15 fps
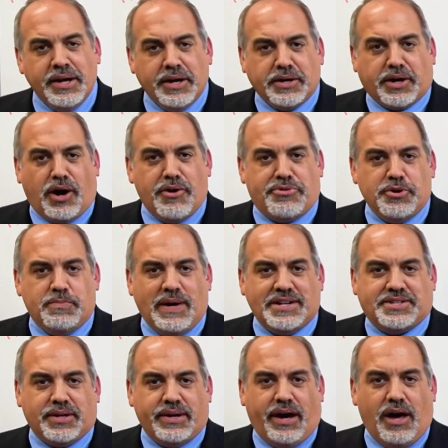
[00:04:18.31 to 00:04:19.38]
go through
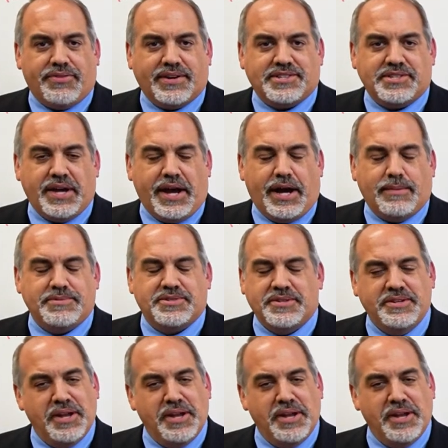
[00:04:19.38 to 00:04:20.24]
mental health exams.